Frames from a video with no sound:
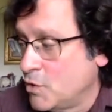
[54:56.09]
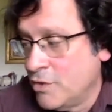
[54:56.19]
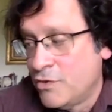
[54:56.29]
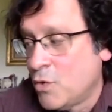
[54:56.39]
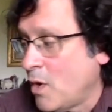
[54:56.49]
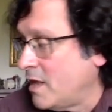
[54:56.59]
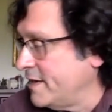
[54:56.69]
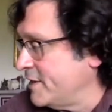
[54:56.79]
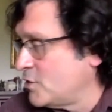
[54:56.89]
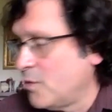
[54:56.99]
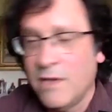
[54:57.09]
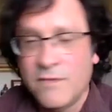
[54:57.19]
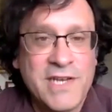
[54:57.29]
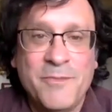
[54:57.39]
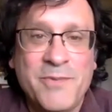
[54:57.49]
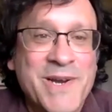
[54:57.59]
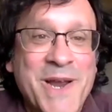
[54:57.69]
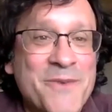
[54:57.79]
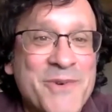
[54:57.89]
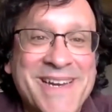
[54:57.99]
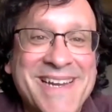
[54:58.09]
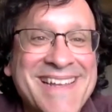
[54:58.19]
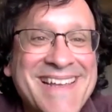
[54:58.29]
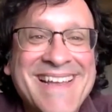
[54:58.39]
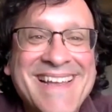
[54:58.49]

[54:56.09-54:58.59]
good quality 12-step recovery.